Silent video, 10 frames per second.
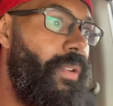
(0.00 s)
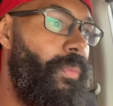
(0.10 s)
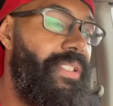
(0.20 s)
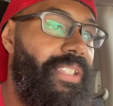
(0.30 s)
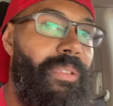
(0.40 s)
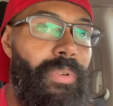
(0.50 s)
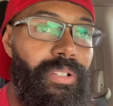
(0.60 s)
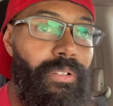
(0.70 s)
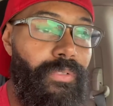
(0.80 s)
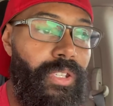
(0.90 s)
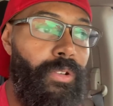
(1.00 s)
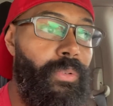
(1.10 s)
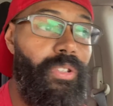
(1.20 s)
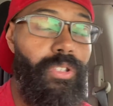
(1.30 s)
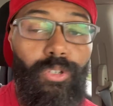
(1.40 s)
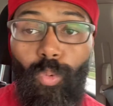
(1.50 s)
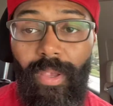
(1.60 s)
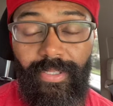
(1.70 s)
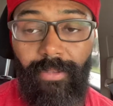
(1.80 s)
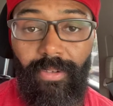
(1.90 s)
we celebrate over here in the
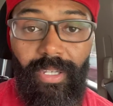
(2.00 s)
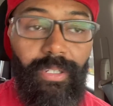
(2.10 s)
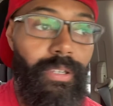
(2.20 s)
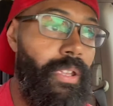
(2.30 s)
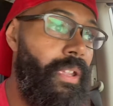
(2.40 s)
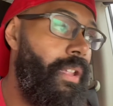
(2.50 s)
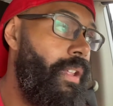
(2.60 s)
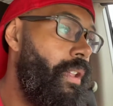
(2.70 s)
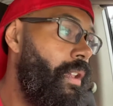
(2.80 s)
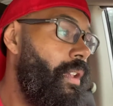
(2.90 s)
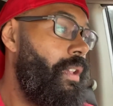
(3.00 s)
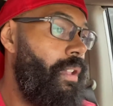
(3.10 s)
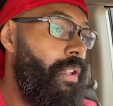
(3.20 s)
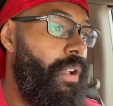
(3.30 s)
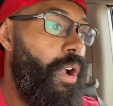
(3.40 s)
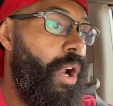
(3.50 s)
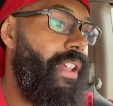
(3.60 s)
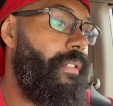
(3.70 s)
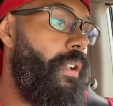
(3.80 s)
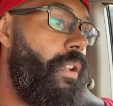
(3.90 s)
US of A. All
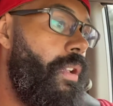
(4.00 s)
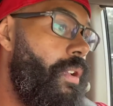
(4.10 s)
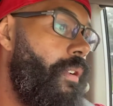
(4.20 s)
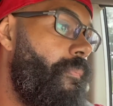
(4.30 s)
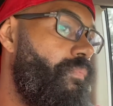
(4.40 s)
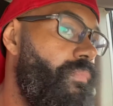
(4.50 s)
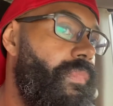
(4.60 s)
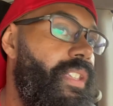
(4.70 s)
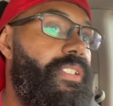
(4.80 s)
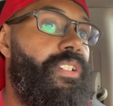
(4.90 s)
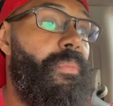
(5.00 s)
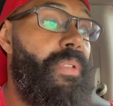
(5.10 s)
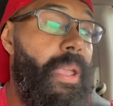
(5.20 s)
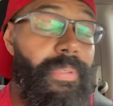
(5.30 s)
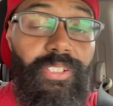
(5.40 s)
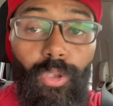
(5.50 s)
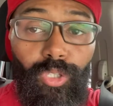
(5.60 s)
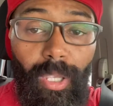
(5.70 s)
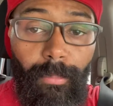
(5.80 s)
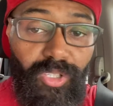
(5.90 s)
right, this is going to be episode
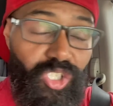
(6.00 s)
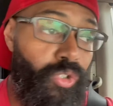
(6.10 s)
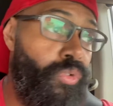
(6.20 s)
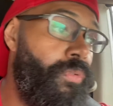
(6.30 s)
number 2